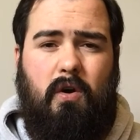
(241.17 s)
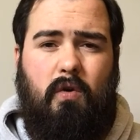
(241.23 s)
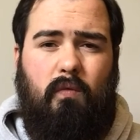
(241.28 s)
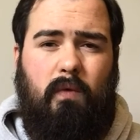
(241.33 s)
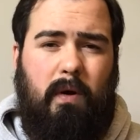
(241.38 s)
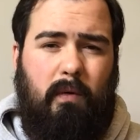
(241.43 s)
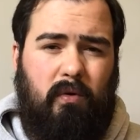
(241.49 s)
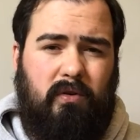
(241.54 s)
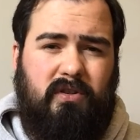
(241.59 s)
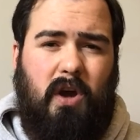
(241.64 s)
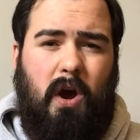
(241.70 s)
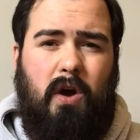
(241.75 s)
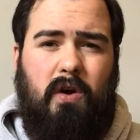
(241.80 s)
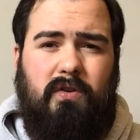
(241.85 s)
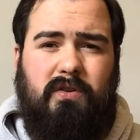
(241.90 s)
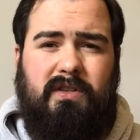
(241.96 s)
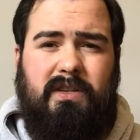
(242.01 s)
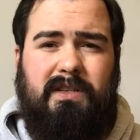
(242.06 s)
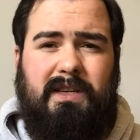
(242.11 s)
We were to
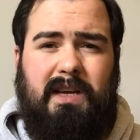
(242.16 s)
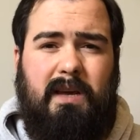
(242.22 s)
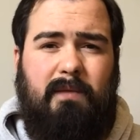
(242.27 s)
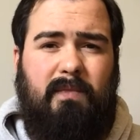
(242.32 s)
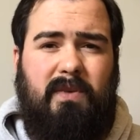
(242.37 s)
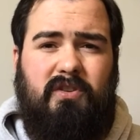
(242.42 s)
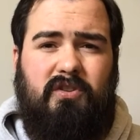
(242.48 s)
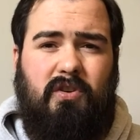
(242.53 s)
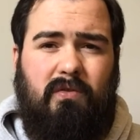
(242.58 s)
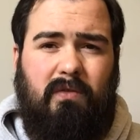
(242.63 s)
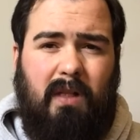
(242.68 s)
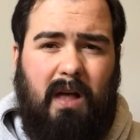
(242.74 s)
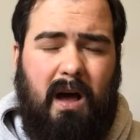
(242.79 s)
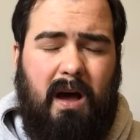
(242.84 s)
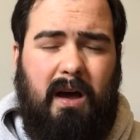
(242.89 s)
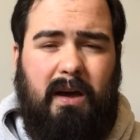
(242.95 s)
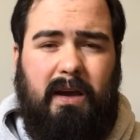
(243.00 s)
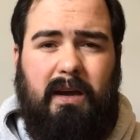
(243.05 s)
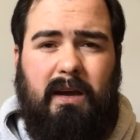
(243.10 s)
host a team in
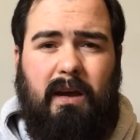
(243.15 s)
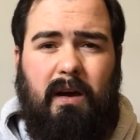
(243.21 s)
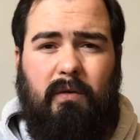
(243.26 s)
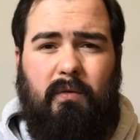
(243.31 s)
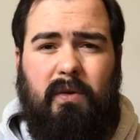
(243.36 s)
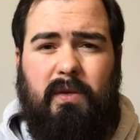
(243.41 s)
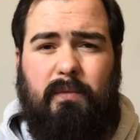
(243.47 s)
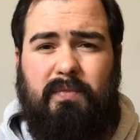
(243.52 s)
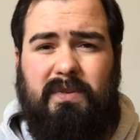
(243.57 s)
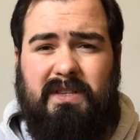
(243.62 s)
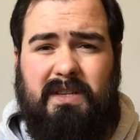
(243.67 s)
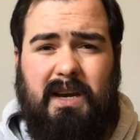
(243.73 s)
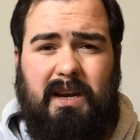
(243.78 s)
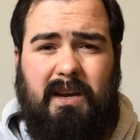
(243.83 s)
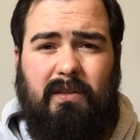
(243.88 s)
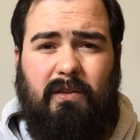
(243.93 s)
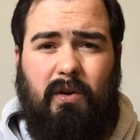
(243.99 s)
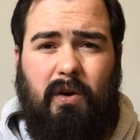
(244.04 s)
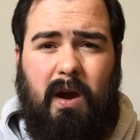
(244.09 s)
July with a
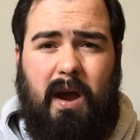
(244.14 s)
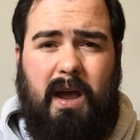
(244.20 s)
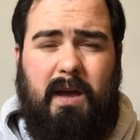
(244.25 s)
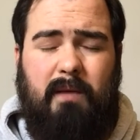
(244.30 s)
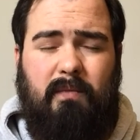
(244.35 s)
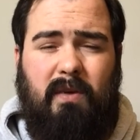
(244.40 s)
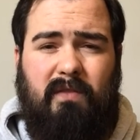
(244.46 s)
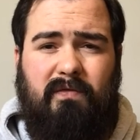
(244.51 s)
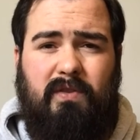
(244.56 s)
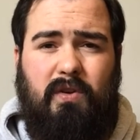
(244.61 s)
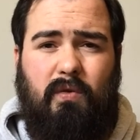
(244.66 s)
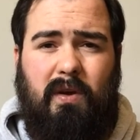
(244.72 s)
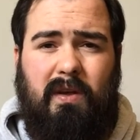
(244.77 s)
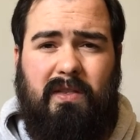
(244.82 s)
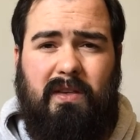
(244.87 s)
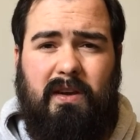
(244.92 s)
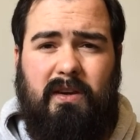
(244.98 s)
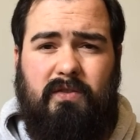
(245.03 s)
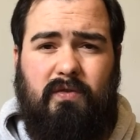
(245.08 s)
particular aim of doing
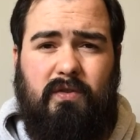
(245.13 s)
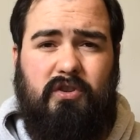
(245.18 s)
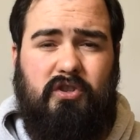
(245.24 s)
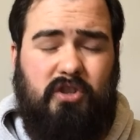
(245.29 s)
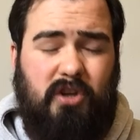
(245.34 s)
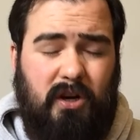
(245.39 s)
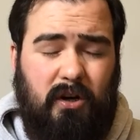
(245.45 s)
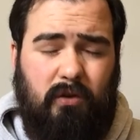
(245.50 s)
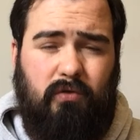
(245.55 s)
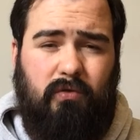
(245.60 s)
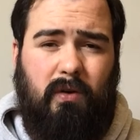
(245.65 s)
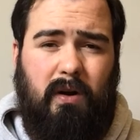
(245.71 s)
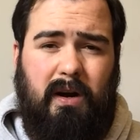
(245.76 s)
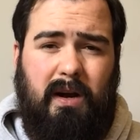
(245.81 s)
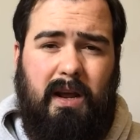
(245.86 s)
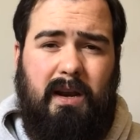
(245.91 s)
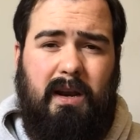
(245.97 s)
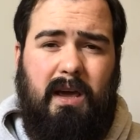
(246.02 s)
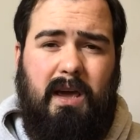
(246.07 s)
things for
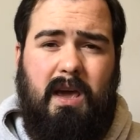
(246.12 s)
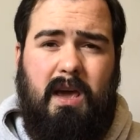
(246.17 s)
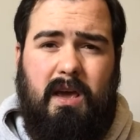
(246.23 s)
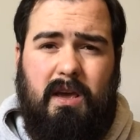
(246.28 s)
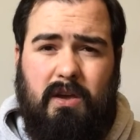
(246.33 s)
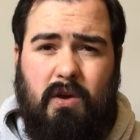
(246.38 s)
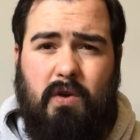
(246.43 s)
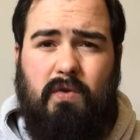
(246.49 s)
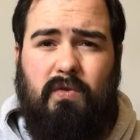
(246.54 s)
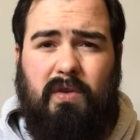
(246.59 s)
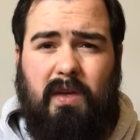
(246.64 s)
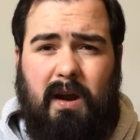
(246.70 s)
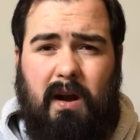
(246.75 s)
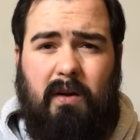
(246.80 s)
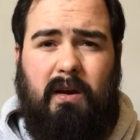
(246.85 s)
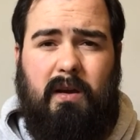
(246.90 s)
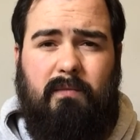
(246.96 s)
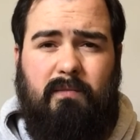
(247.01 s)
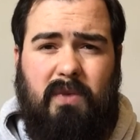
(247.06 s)
children and youth in
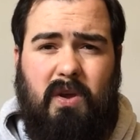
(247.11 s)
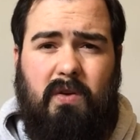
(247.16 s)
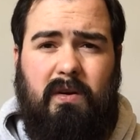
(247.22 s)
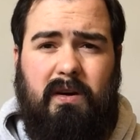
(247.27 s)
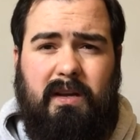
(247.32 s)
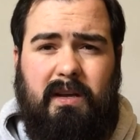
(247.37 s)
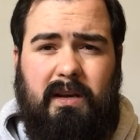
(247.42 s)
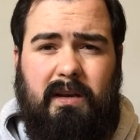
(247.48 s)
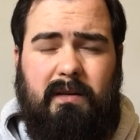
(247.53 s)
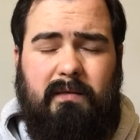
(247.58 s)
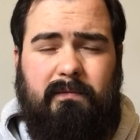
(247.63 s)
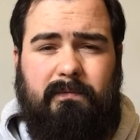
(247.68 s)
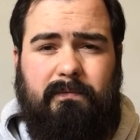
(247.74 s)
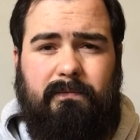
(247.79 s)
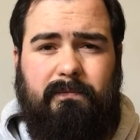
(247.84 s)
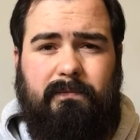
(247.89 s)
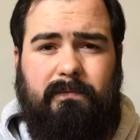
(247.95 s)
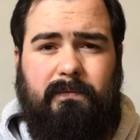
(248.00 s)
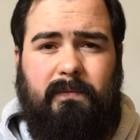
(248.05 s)
our community.
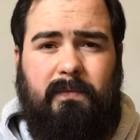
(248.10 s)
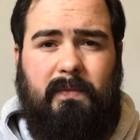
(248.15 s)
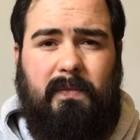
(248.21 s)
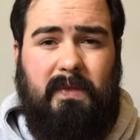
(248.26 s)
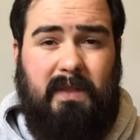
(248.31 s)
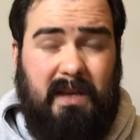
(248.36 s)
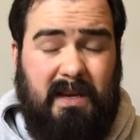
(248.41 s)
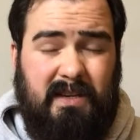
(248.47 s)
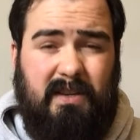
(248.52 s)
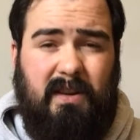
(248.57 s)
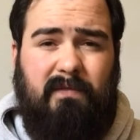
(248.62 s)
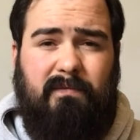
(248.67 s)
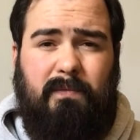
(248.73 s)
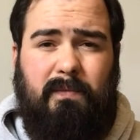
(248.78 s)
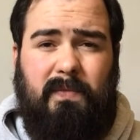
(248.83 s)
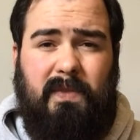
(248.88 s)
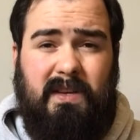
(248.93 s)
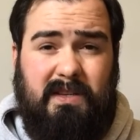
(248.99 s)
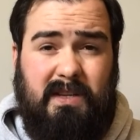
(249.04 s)
This
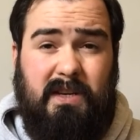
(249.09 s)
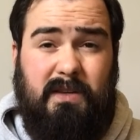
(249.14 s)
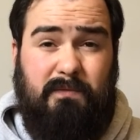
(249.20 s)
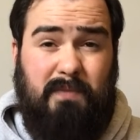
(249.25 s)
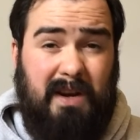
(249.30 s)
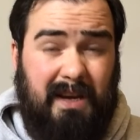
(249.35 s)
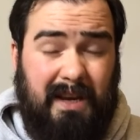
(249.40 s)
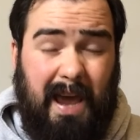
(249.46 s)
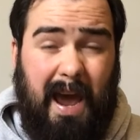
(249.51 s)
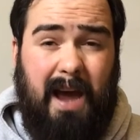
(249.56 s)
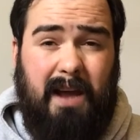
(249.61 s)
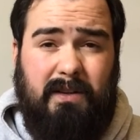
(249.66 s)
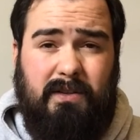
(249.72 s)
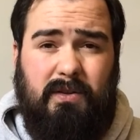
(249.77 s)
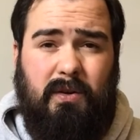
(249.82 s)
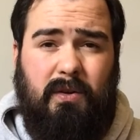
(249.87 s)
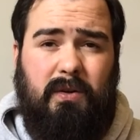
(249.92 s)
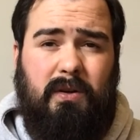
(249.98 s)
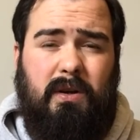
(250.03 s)
has been
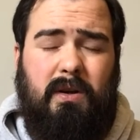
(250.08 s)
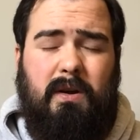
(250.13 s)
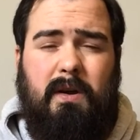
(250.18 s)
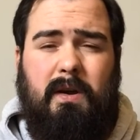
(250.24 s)
canceled.